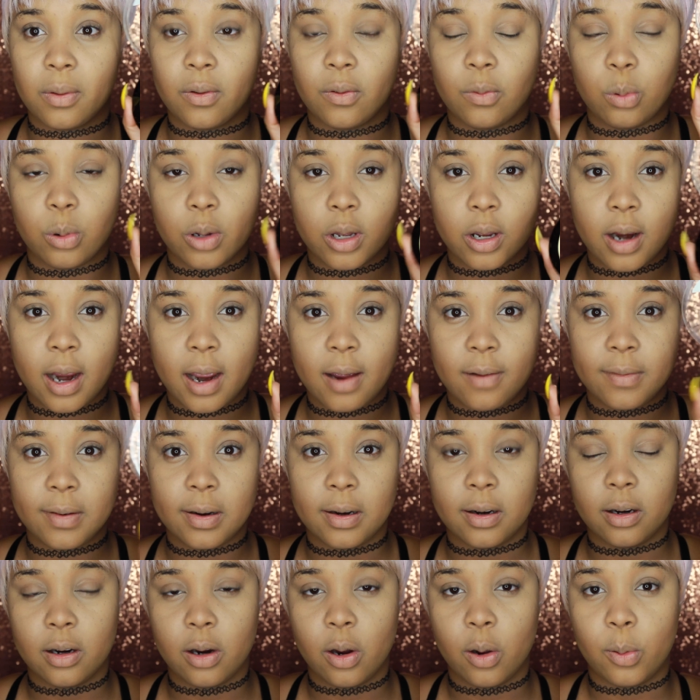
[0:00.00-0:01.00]
of
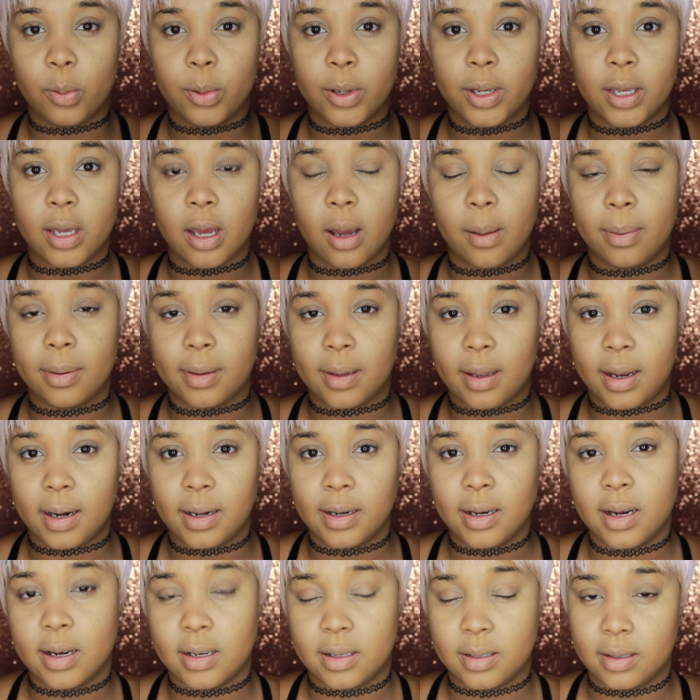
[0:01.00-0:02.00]
wherever we
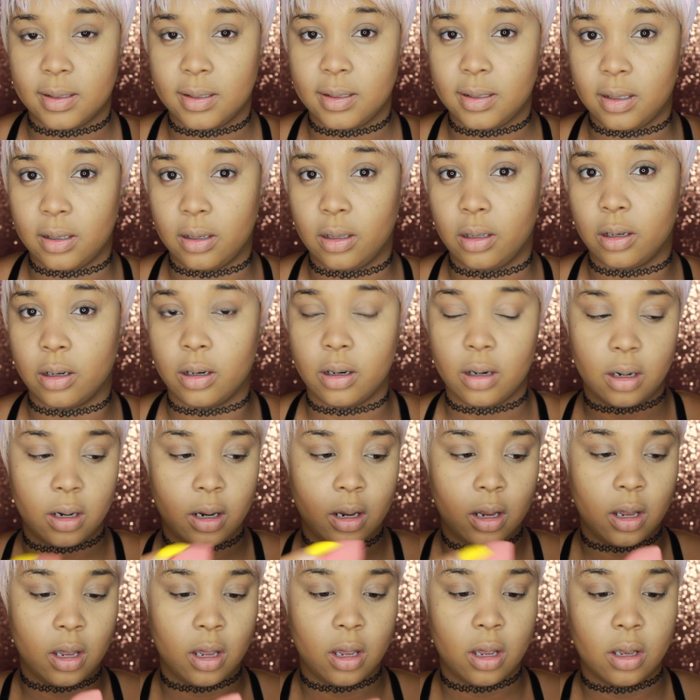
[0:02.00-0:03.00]
applied concealer.
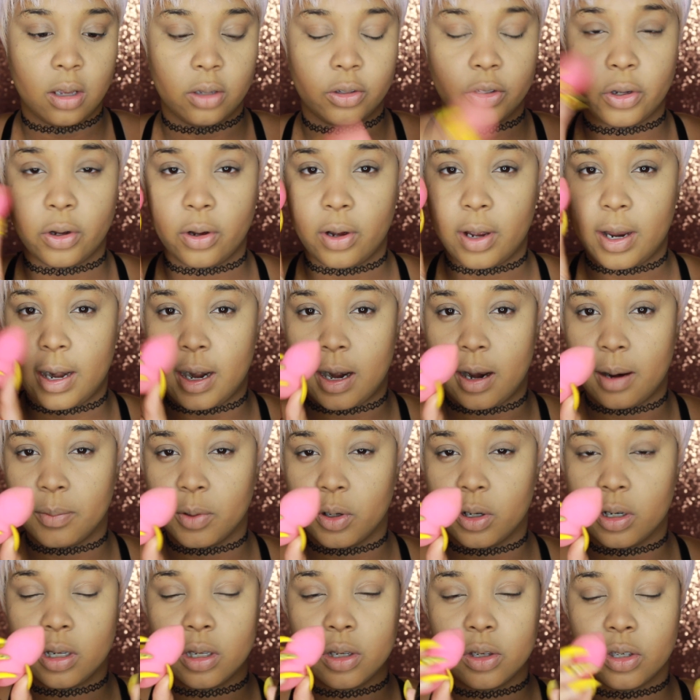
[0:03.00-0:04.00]
So, and I'm
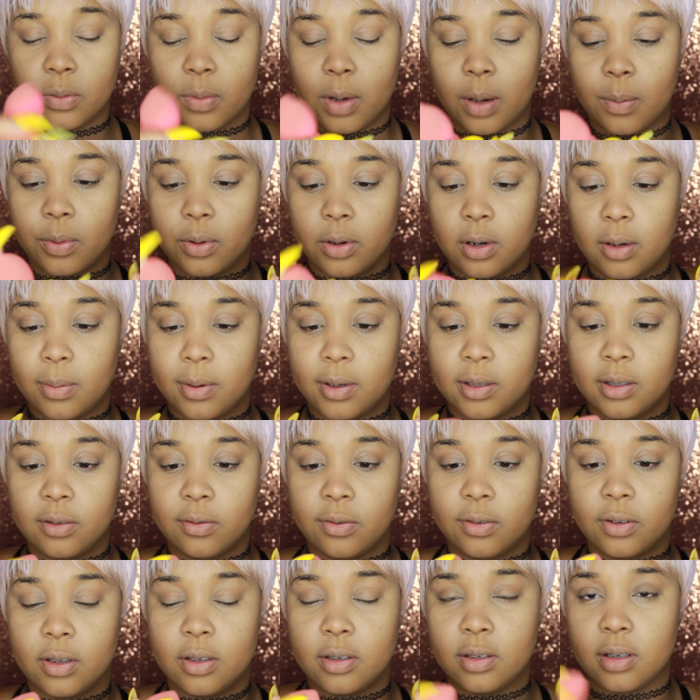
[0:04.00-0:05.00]
going to use my beauty blender
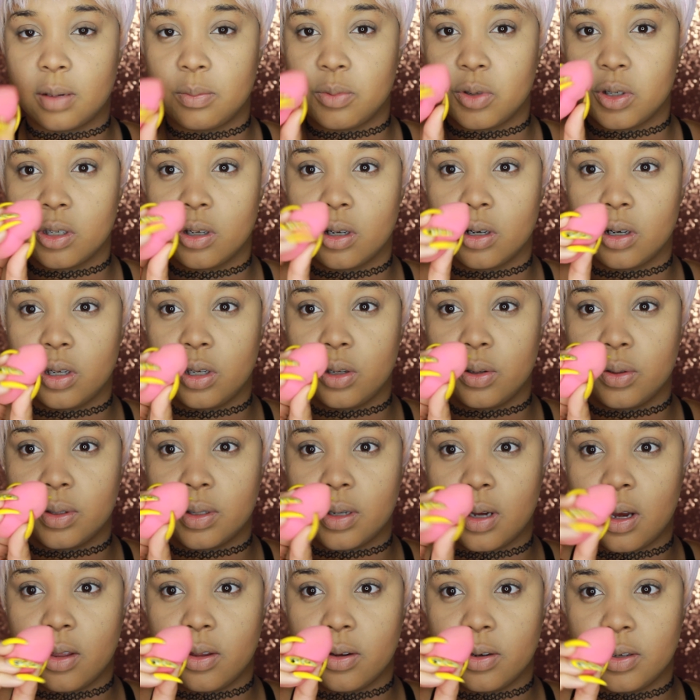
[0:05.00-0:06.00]
for this, and I'm just going to use
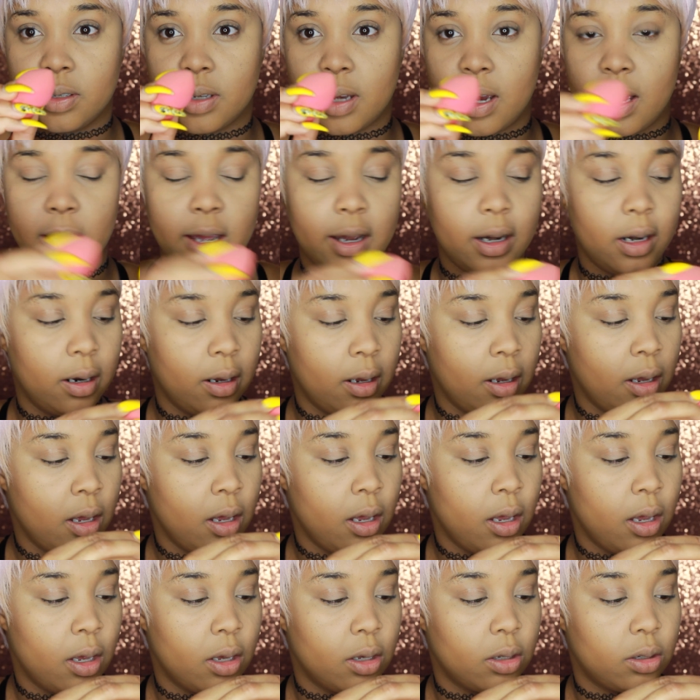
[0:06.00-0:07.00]
the other side.
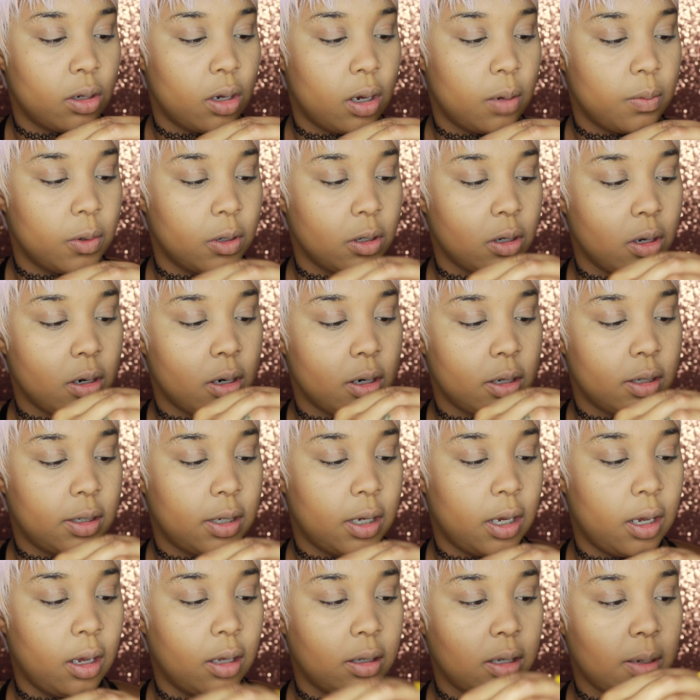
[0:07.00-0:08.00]
So I'm just going to
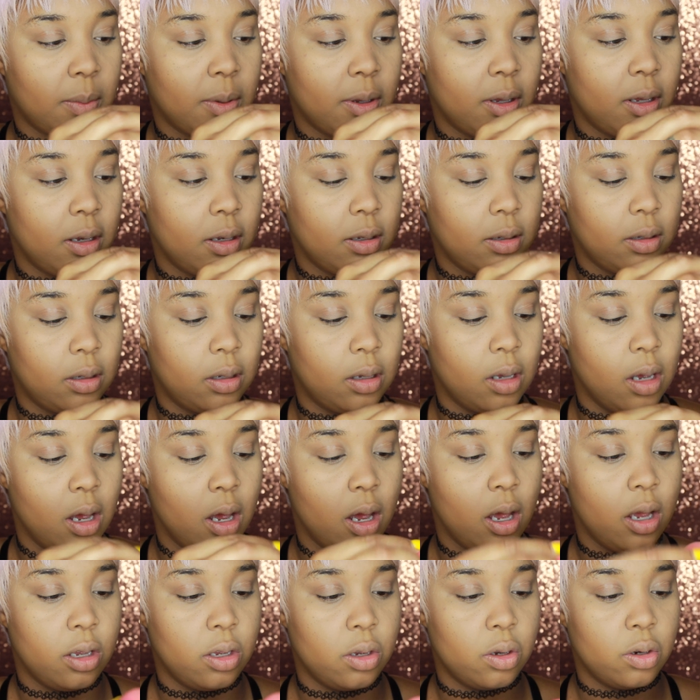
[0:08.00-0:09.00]
take some of this.
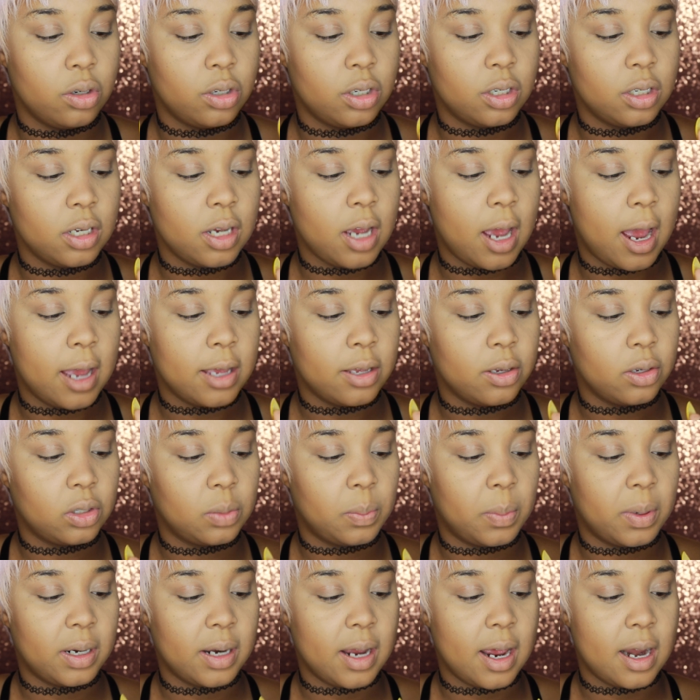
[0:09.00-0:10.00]
Usually I use
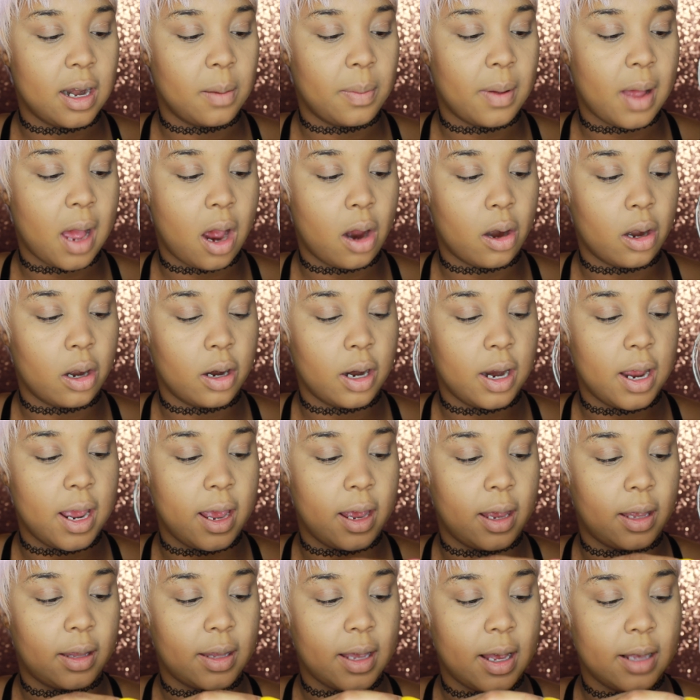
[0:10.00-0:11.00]
banana powder,
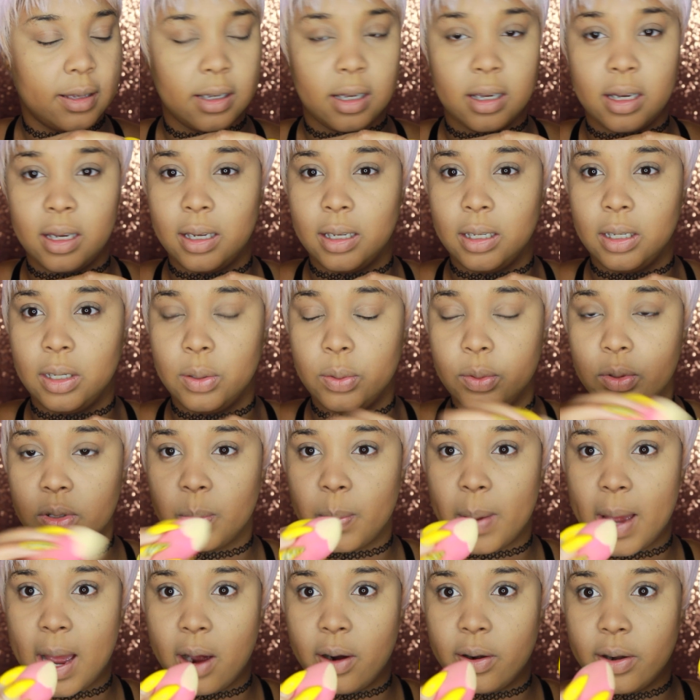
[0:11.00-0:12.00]
and that's a loose
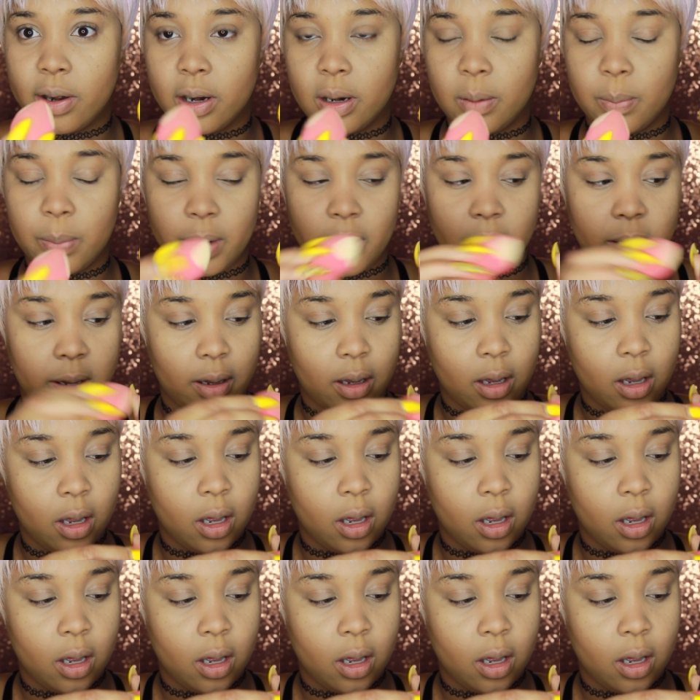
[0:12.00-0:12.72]
powder, but